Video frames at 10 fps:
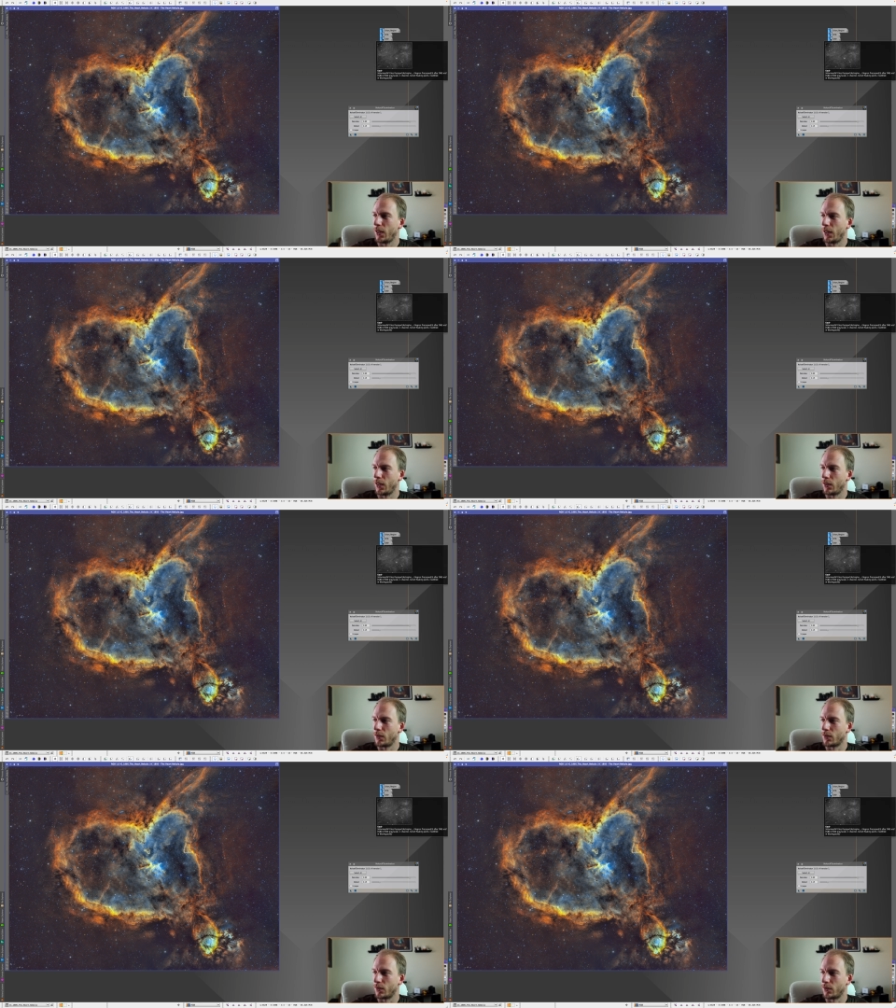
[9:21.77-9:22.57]

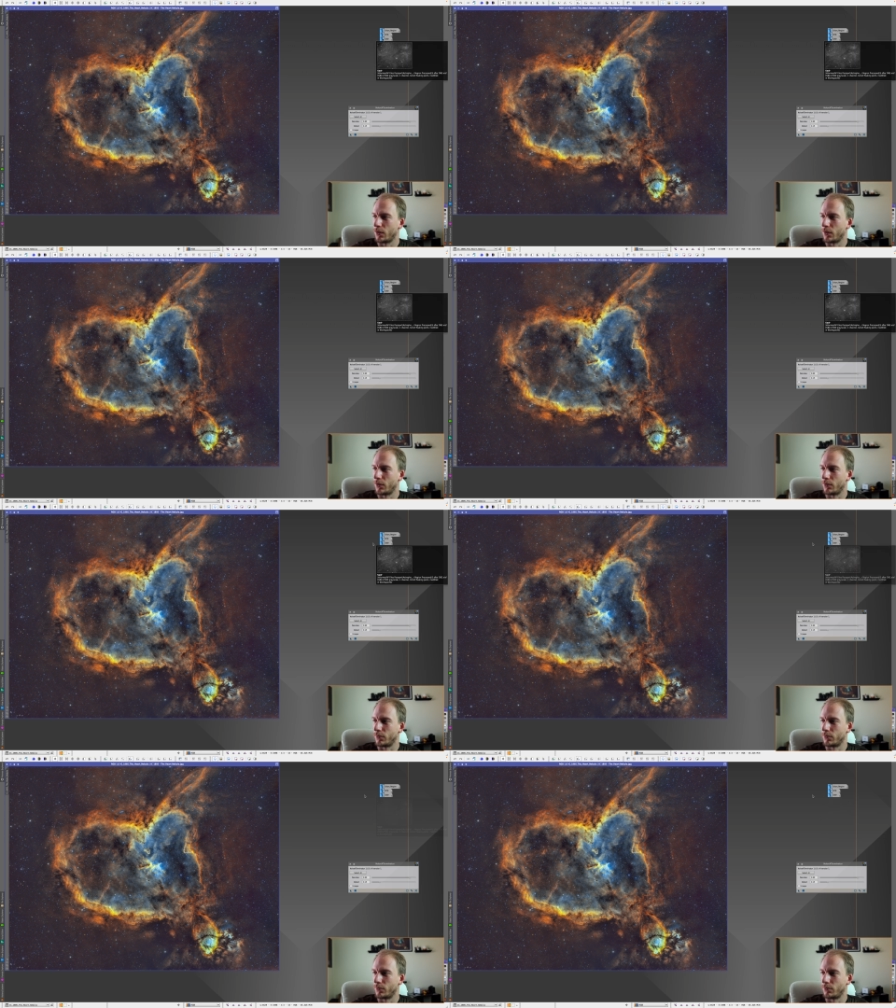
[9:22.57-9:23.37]
and uh,
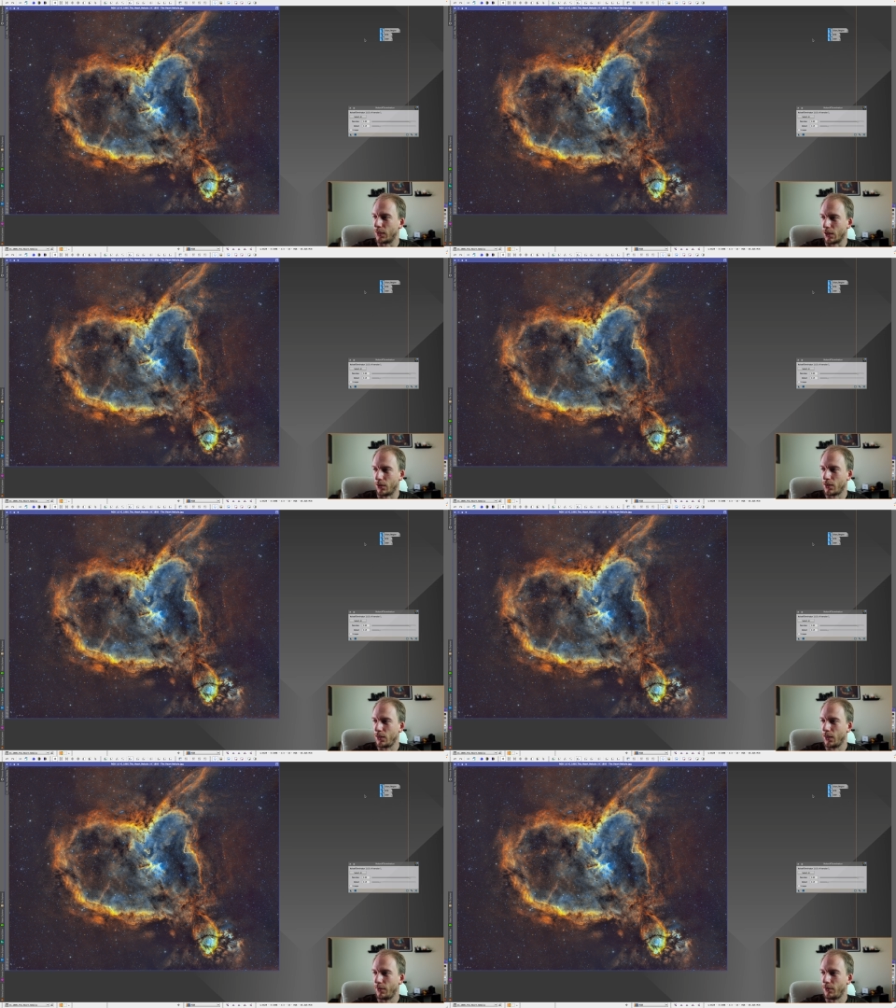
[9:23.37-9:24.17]
like
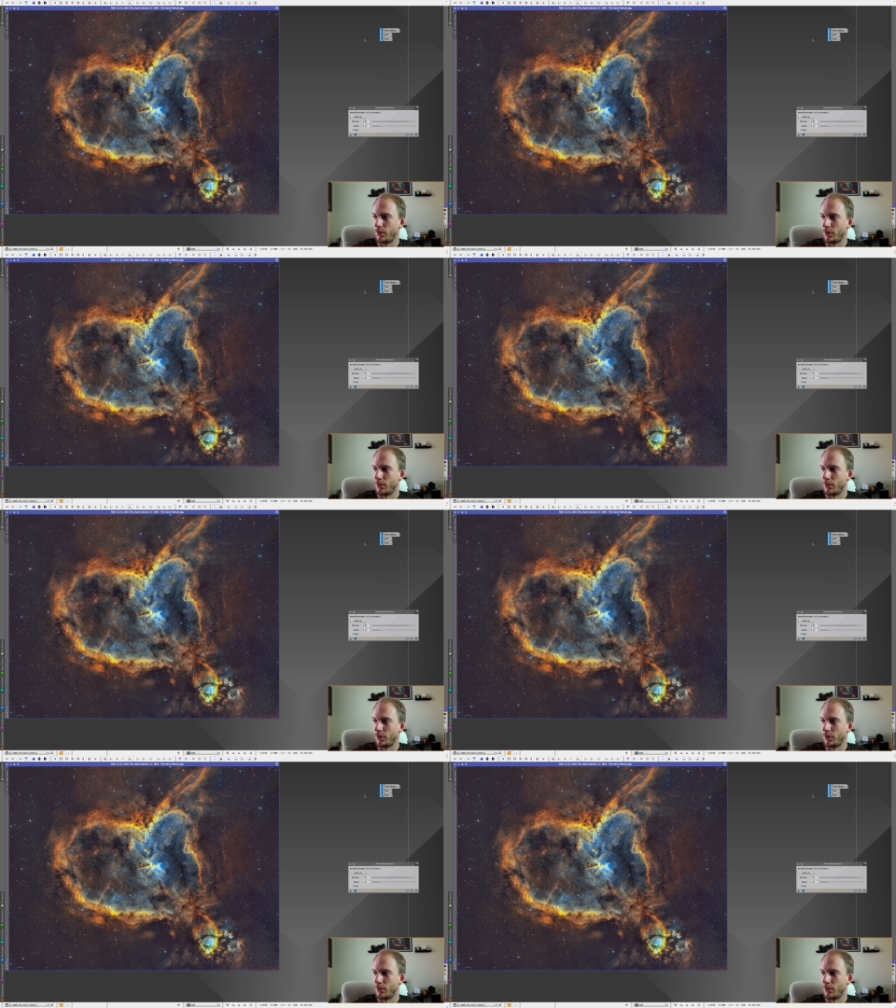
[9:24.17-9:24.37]
honestly, I